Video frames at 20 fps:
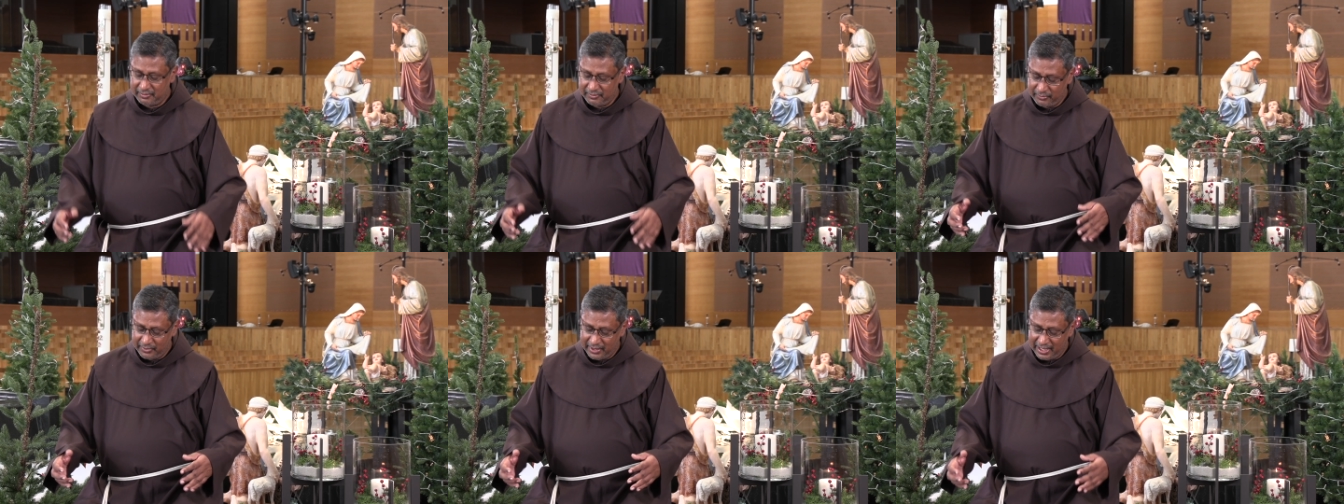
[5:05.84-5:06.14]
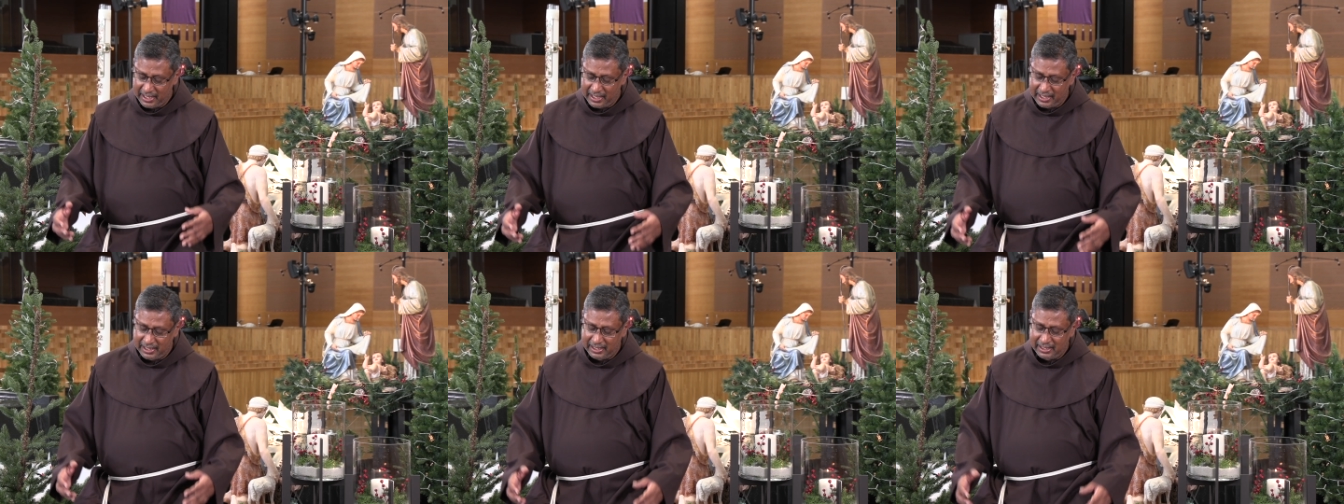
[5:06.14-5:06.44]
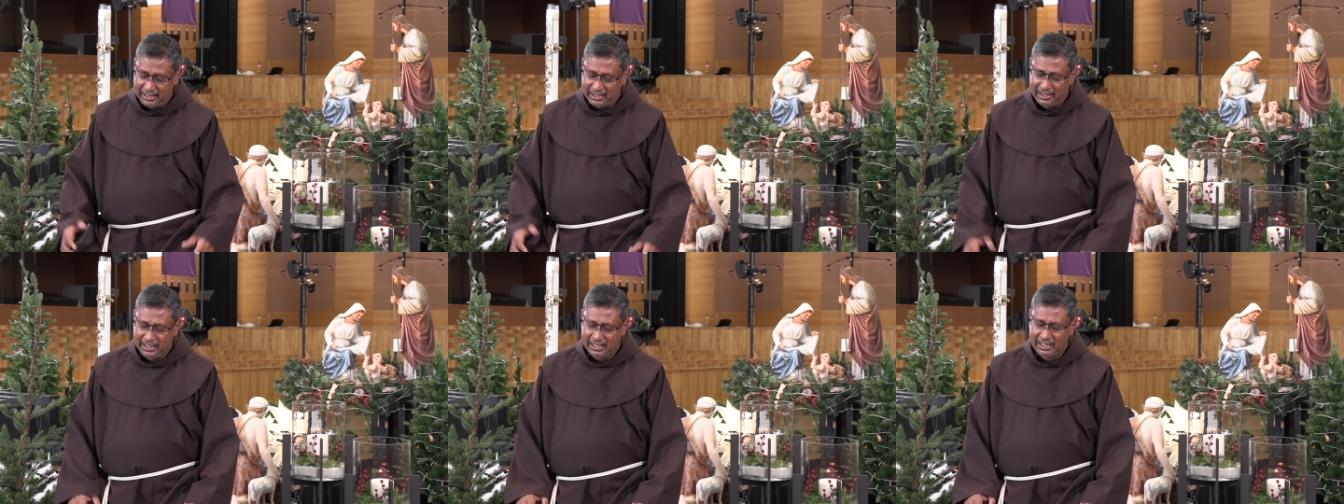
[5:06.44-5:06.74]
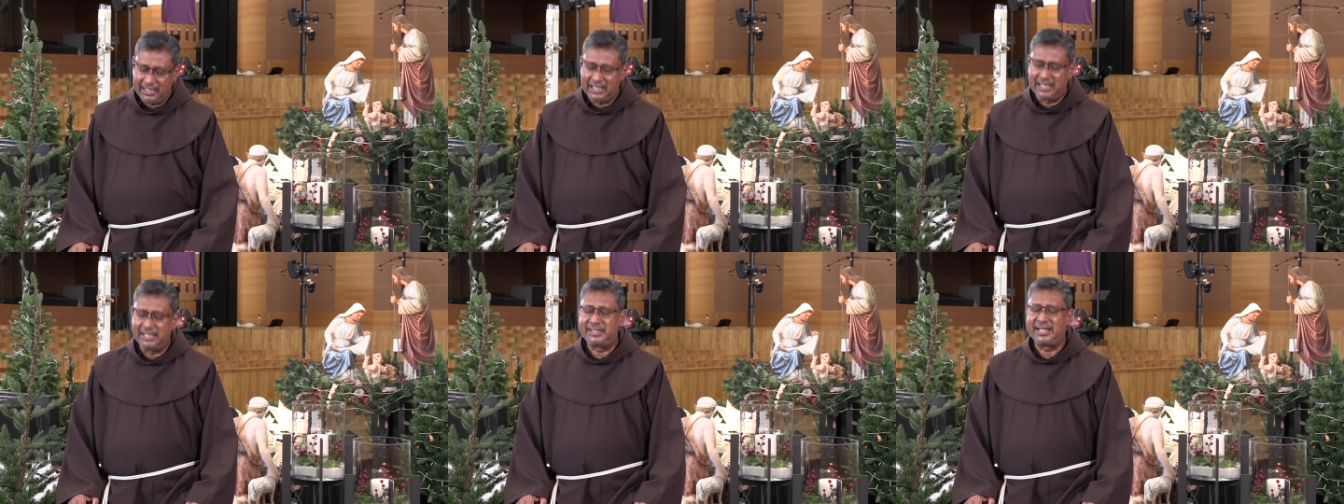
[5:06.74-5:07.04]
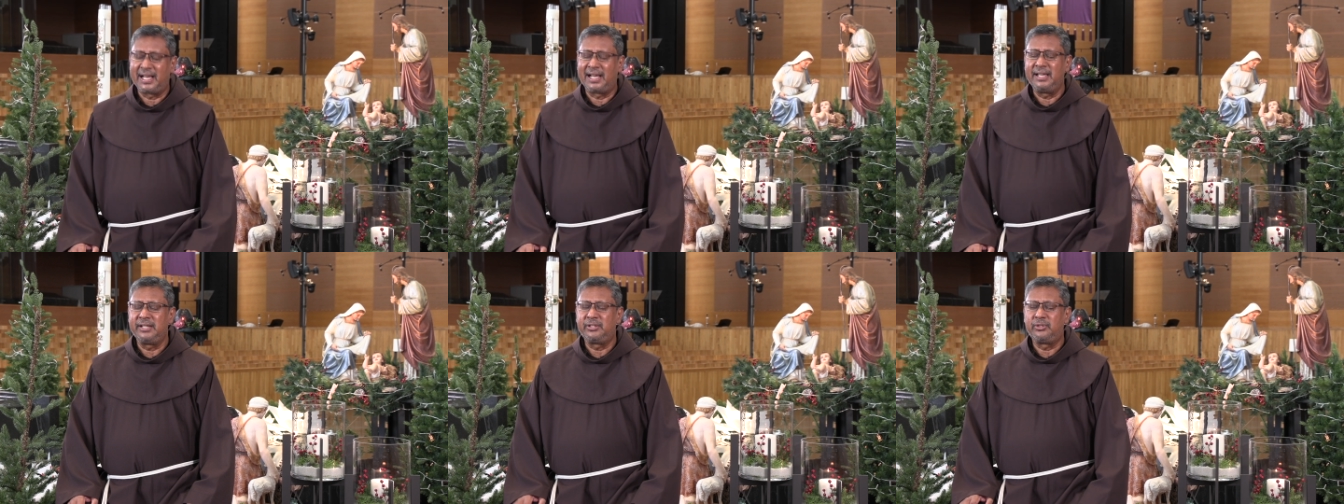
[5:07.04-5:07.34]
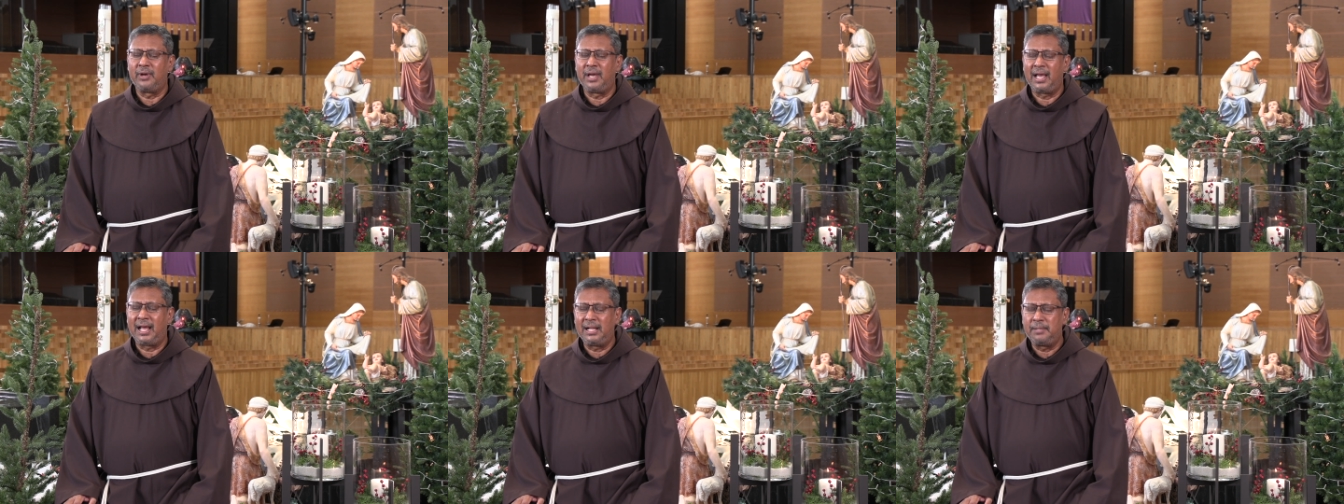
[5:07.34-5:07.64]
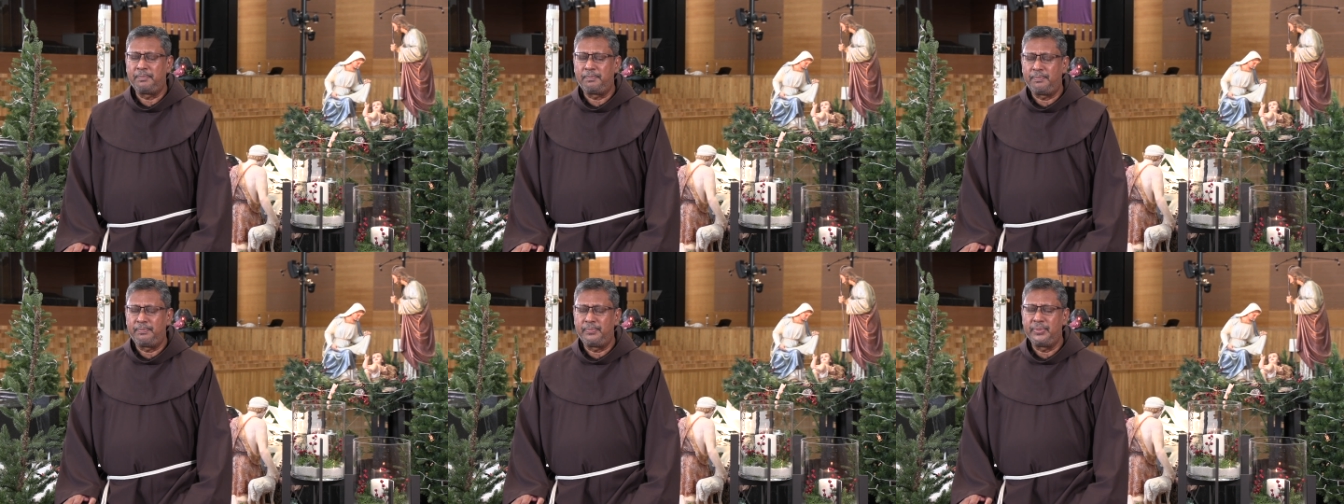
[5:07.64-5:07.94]
we desire to
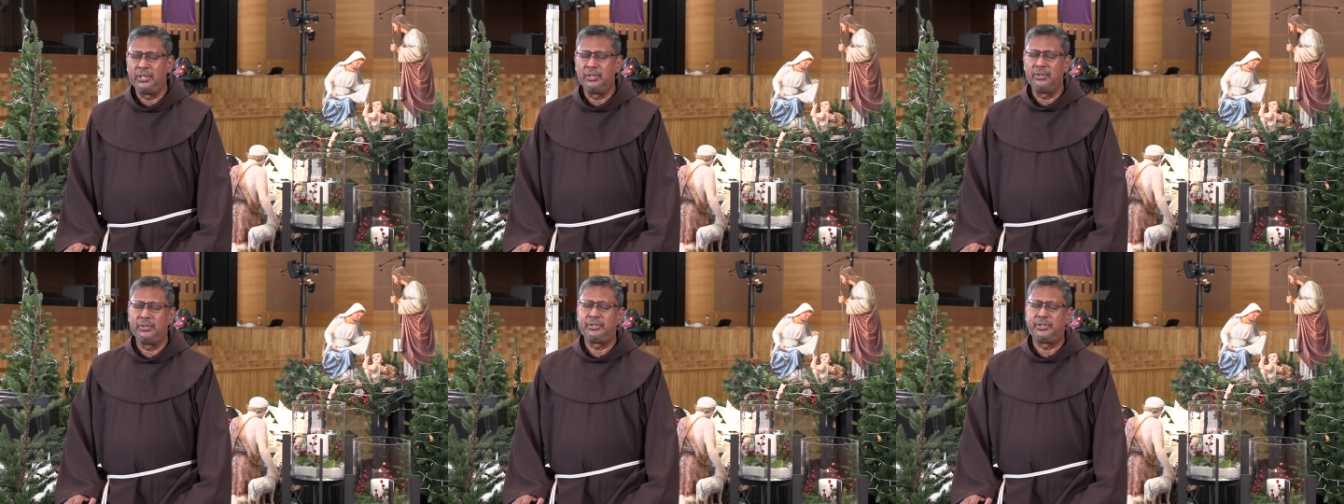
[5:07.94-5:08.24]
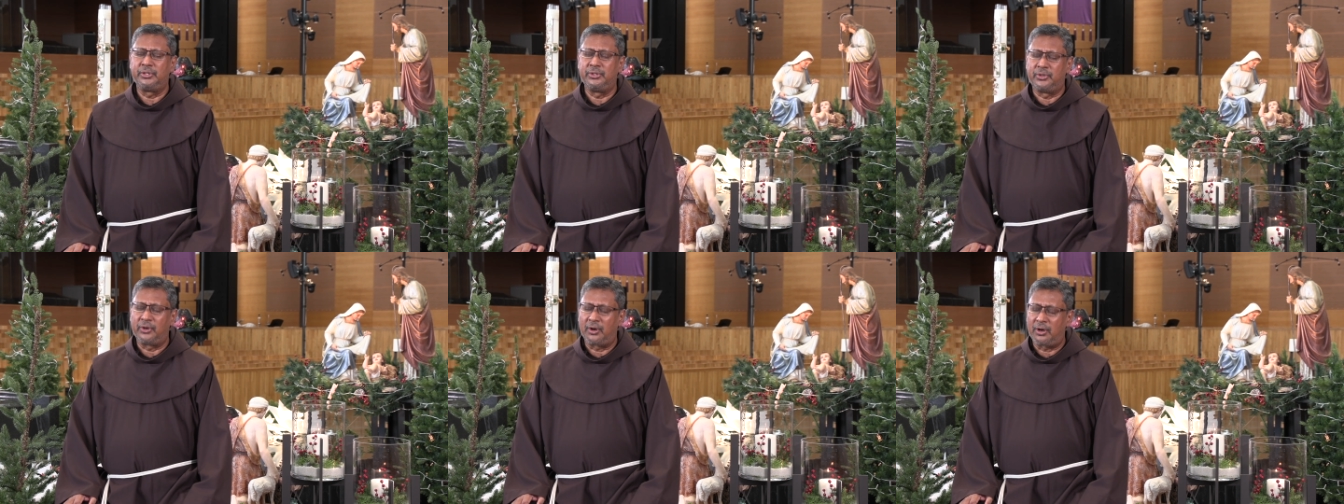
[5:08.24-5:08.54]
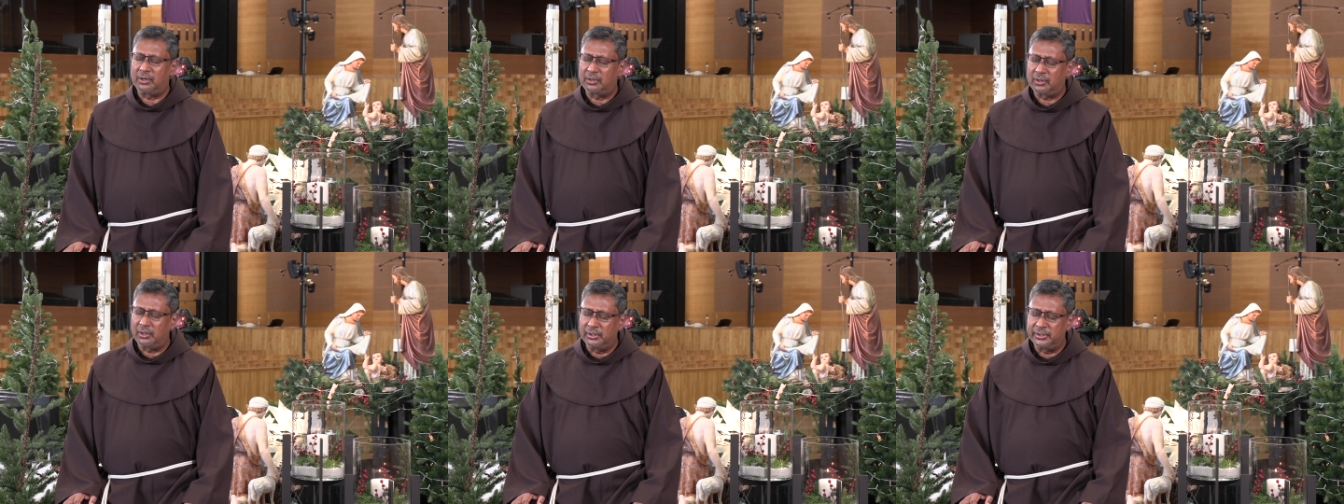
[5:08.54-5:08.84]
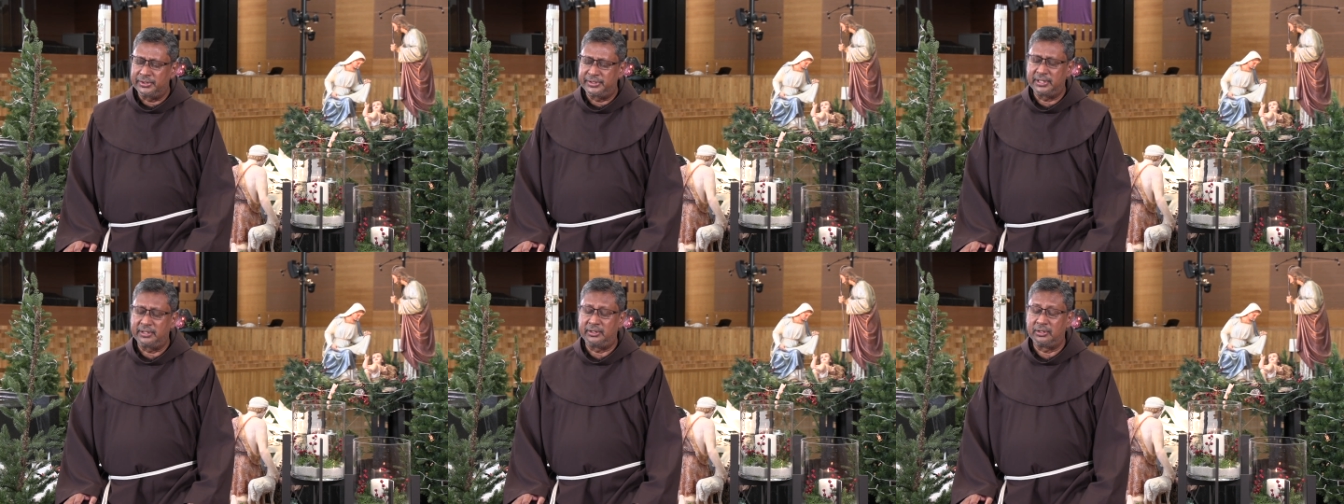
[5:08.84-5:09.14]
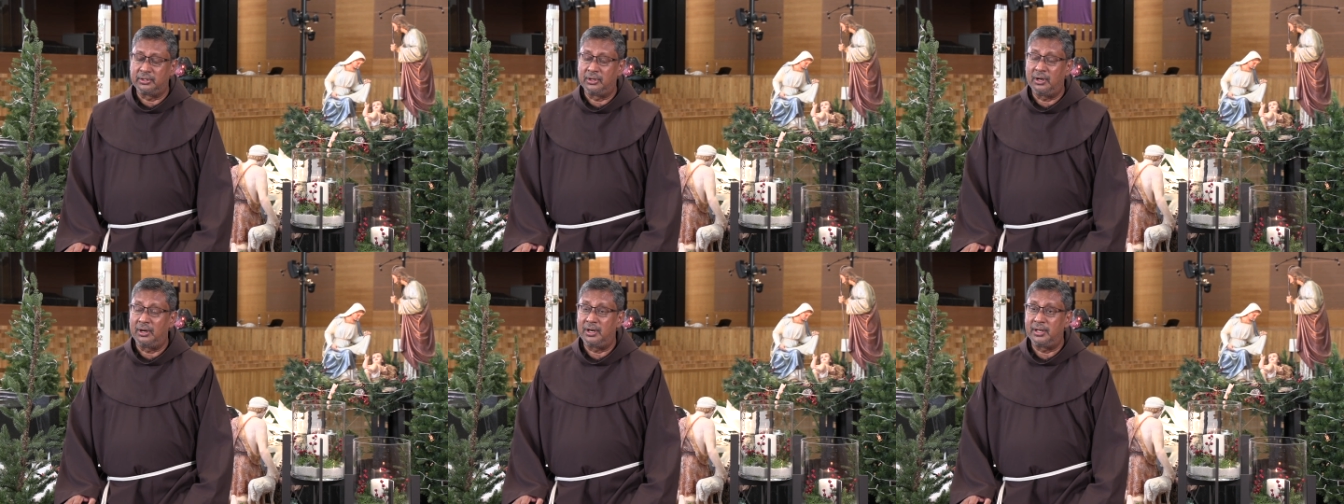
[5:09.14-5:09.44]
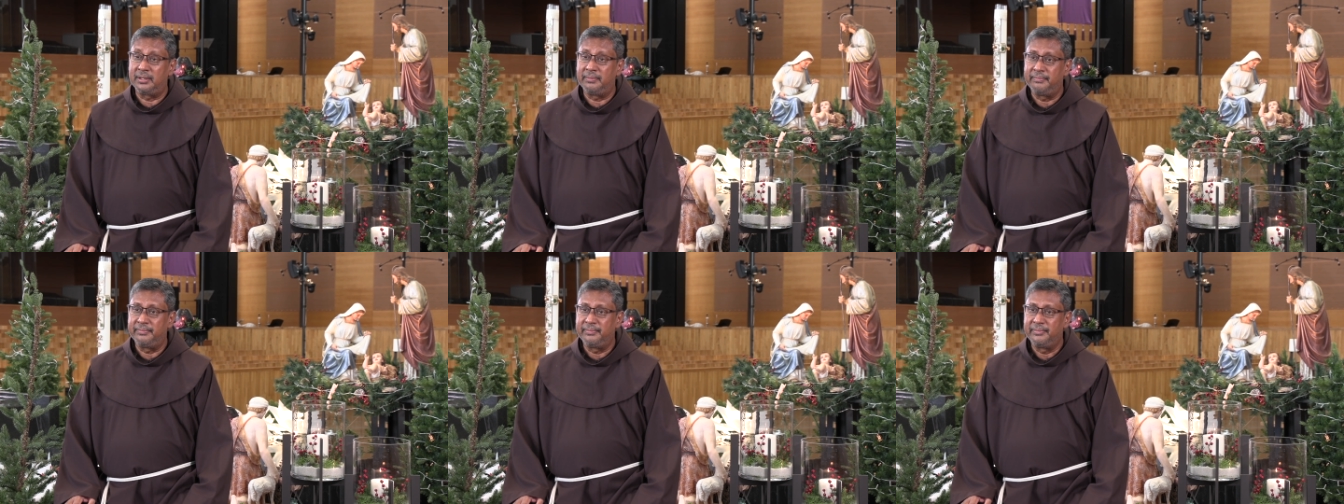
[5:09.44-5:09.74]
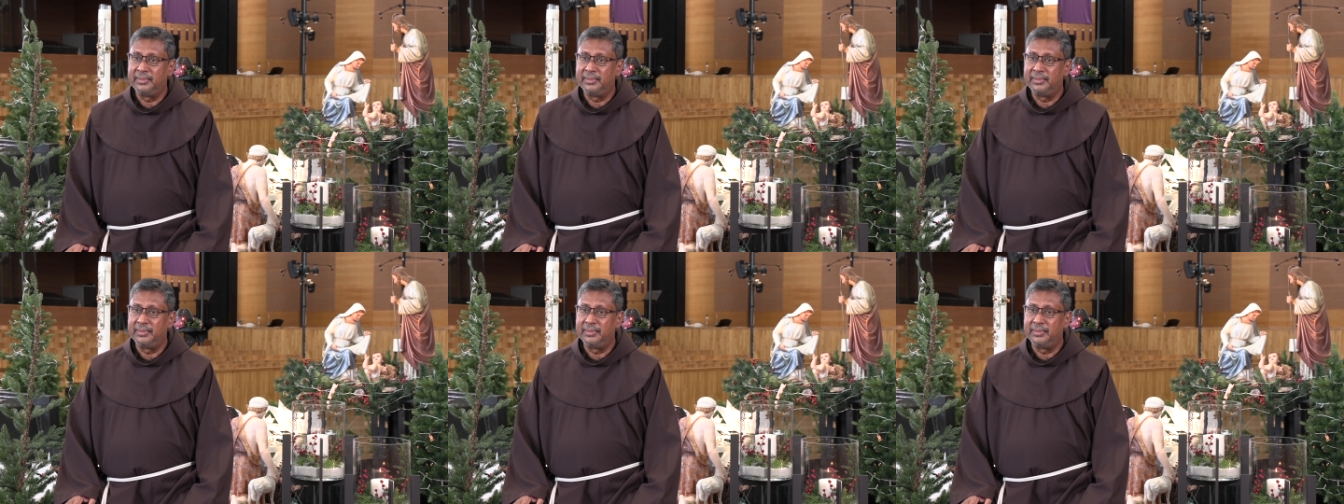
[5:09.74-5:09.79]
help you to draw closer to God,